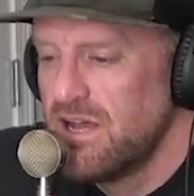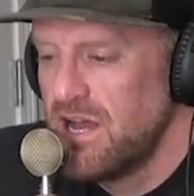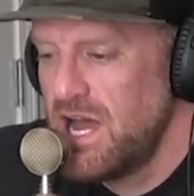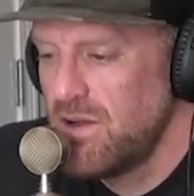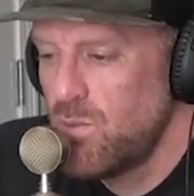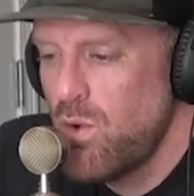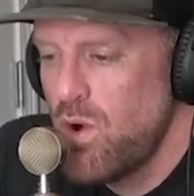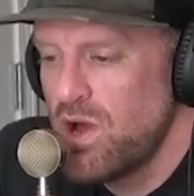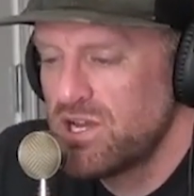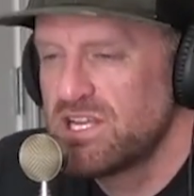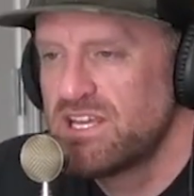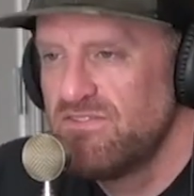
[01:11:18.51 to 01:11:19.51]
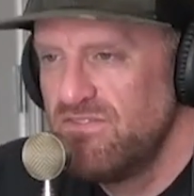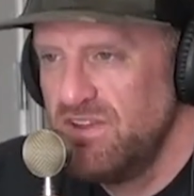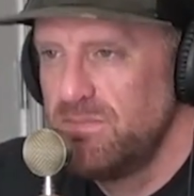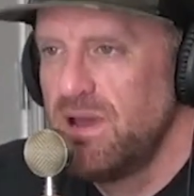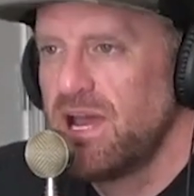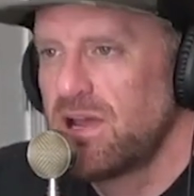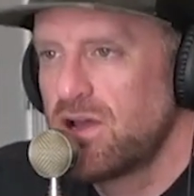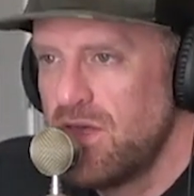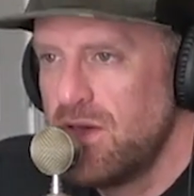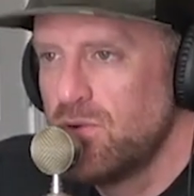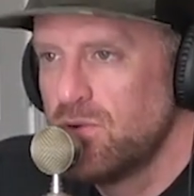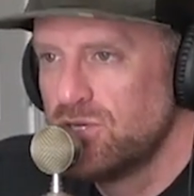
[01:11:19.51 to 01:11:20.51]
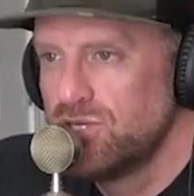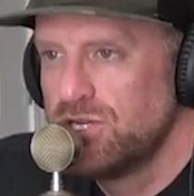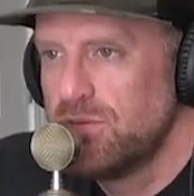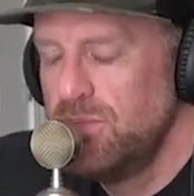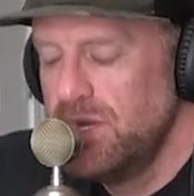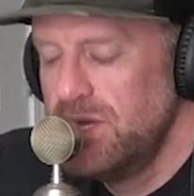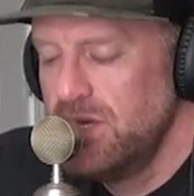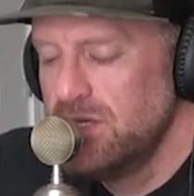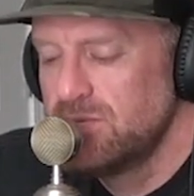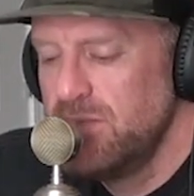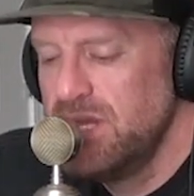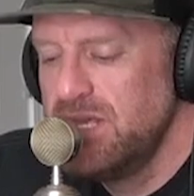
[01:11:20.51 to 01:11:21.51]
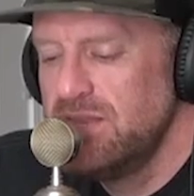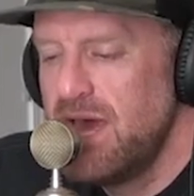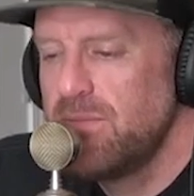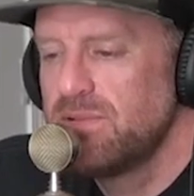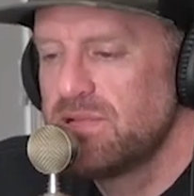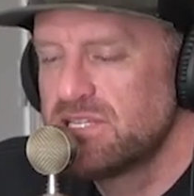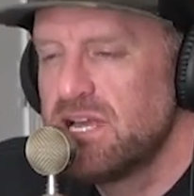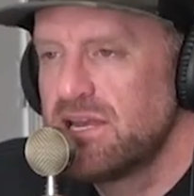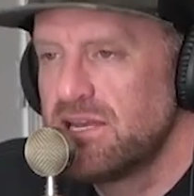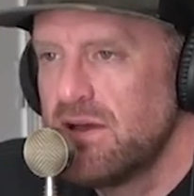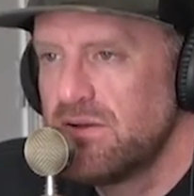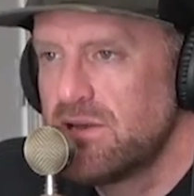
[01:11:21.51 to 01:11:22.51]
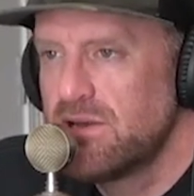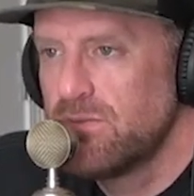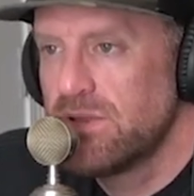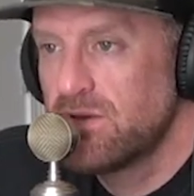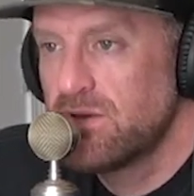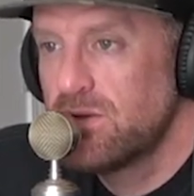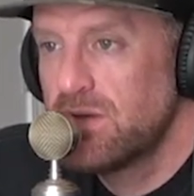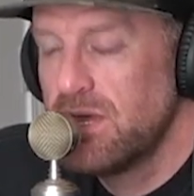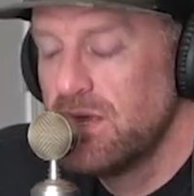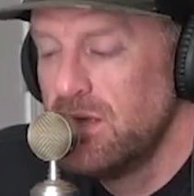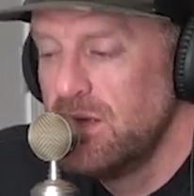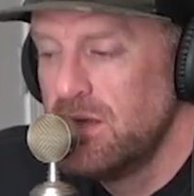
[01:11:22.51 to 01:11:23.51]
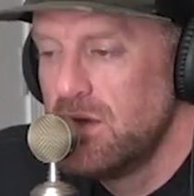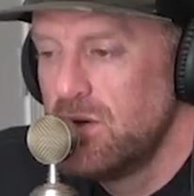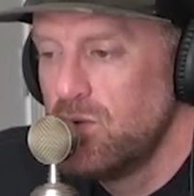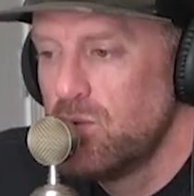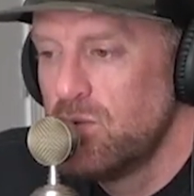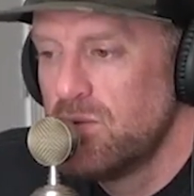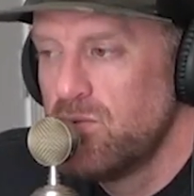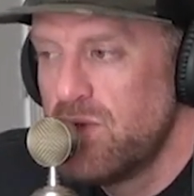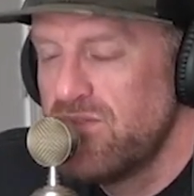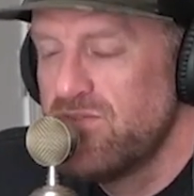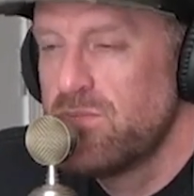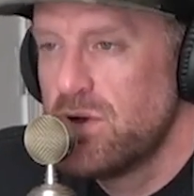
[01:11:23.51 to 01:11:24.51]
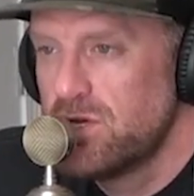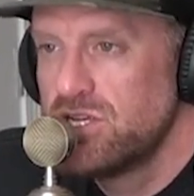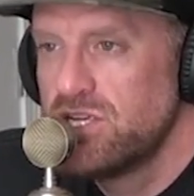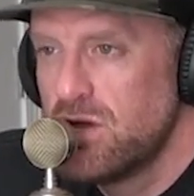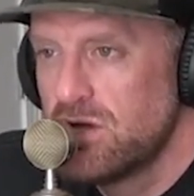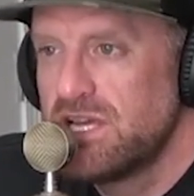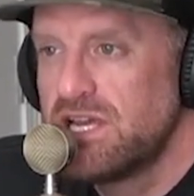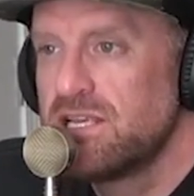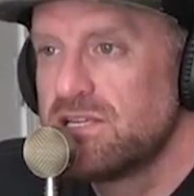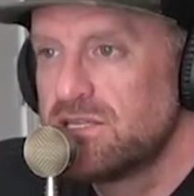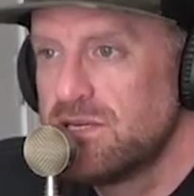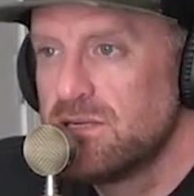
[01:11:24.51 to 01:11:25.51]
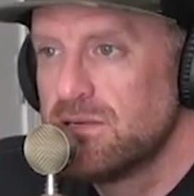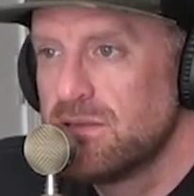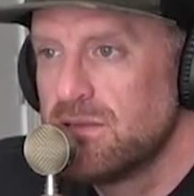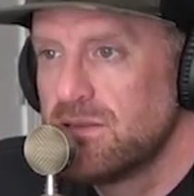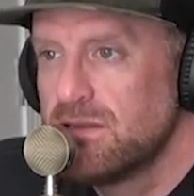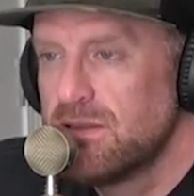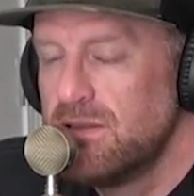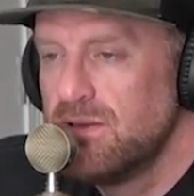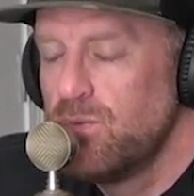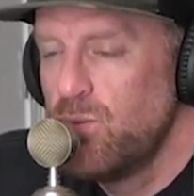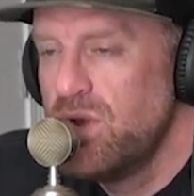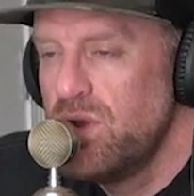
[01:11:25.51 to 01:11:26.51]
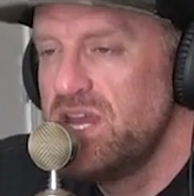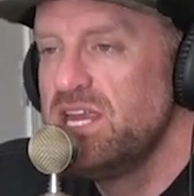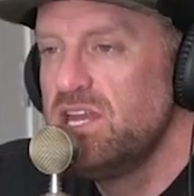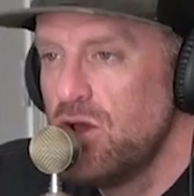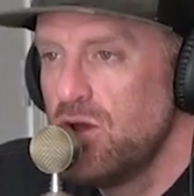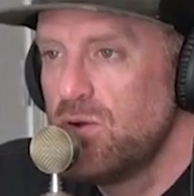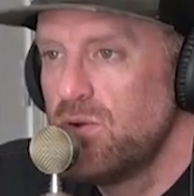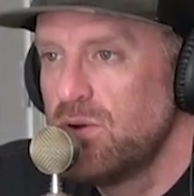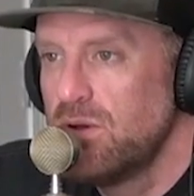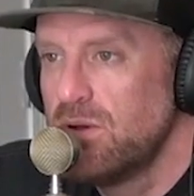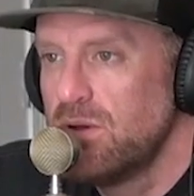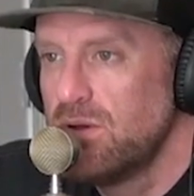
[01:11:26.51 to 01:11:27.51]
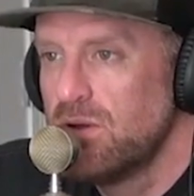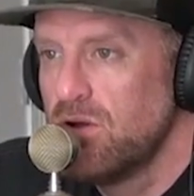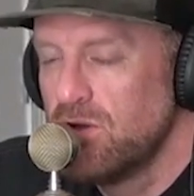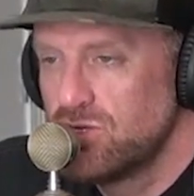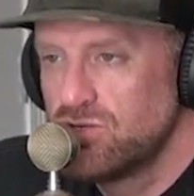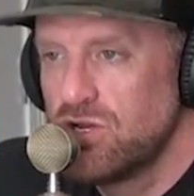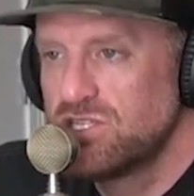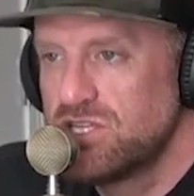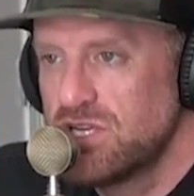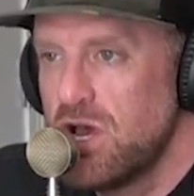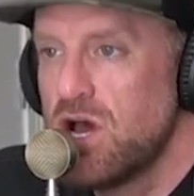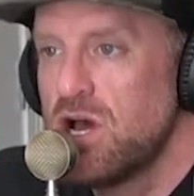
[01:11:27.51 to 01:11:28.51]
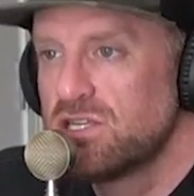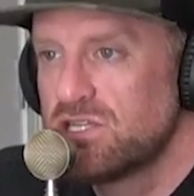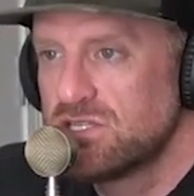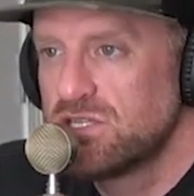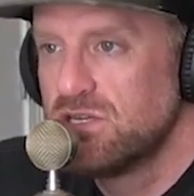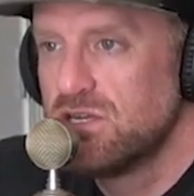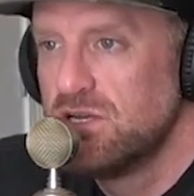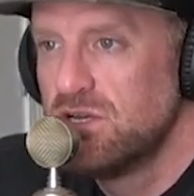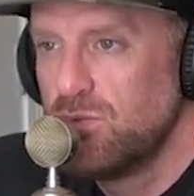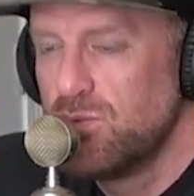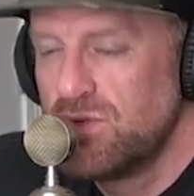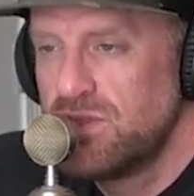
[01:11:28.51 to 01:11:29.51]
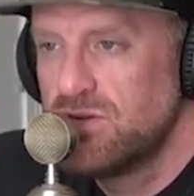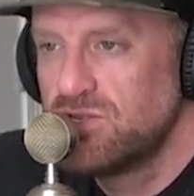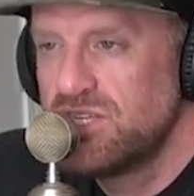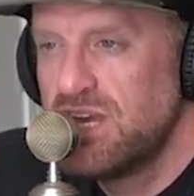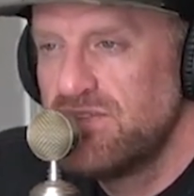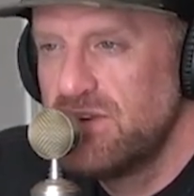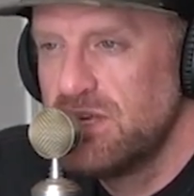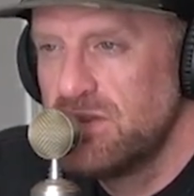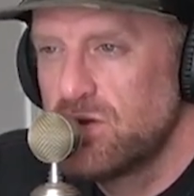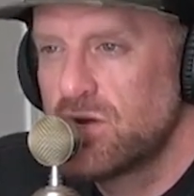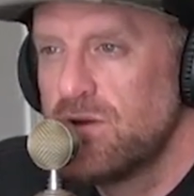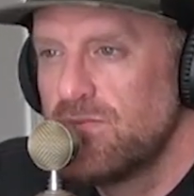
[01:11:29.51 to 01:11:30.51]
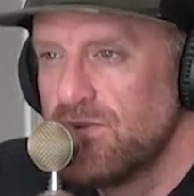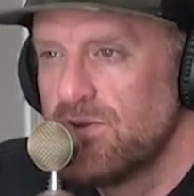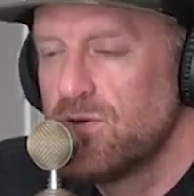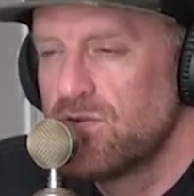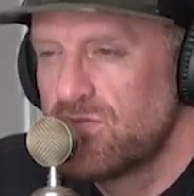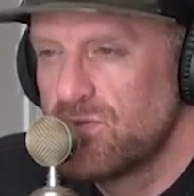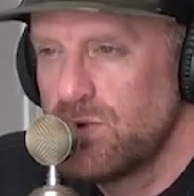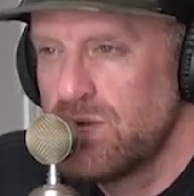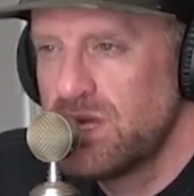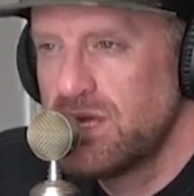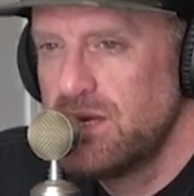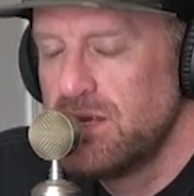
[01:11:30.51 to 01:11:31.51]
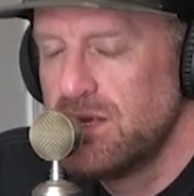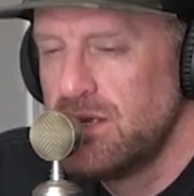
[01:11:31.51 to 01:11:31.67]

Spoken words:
I want to get feedback on that portion because me and Lappin sat down and we're like, okay, we have a bunch of young ladies here that we know are entrusting us with their safety and their comfort over the weekend.